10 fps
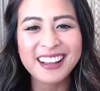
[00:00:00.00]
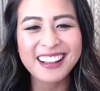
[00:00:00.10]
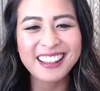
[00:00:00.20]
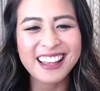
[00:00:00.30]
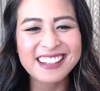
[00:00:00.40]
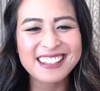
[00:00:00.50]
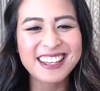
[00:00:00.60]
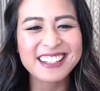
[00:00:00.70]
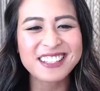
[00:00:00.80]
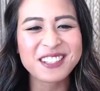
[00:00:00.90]
let's
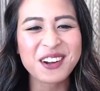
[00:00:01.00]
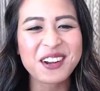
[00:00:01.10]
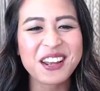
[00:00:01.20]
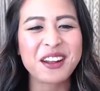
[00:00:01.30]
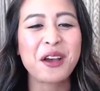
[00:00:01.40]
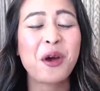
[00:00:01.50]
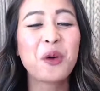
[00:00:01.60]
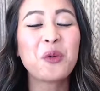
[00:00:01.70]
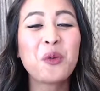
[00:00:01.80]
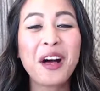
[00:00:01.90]
get started.
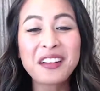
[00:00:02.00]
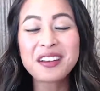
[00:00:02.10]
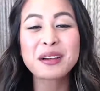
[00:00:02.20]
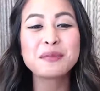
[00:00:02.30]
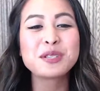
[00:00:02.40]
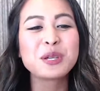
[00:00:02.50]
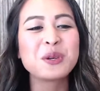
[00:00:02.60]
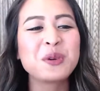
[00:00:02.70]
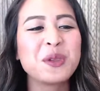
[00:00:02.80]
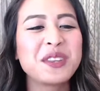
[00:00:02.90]
Welcome
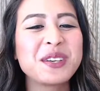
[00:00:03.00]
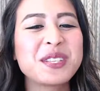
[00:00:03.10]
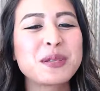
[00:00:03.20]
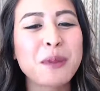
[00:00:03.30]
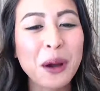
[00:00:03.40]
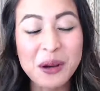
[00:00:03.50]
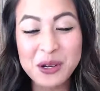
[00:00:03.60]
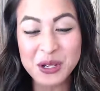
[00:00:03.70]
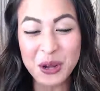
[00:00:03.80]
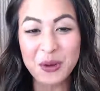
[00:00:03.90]
to the Spark
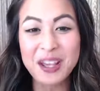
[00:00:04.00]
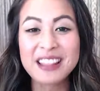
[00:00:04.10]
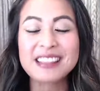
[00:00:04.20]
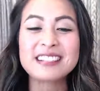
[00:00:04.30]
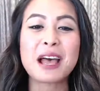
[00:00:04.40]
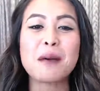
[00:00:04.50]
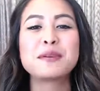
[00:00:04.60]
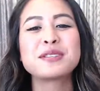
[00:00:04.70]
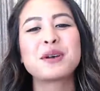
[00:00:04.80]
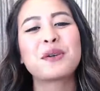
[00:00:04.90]
Show. In this
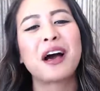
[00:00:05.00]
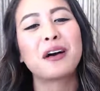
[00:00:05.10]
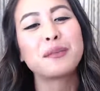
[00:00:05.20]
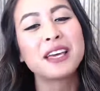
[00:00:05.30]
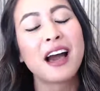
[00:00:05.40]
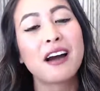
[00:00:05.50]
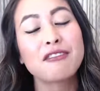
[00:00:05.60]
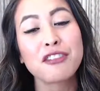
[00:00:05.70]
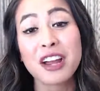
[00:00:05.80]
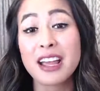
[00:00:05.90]
episode, I'll be
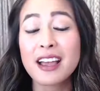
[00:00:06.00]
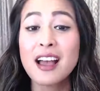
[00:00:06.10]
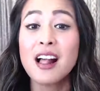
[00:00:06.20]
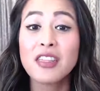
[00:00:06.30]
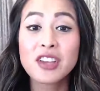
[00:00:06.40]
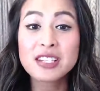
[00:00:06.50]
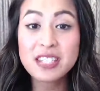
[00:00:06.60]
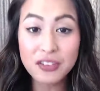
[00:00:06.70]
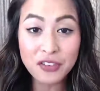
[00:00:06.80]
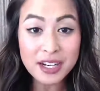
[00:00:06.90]
covering the
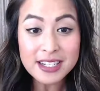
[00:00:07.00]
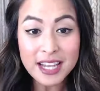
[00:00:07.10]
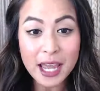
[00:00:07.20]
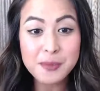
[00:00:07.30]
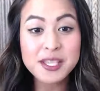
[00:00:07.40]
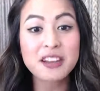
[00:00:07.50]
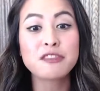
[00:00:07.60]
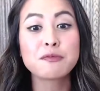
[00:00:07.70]
different types of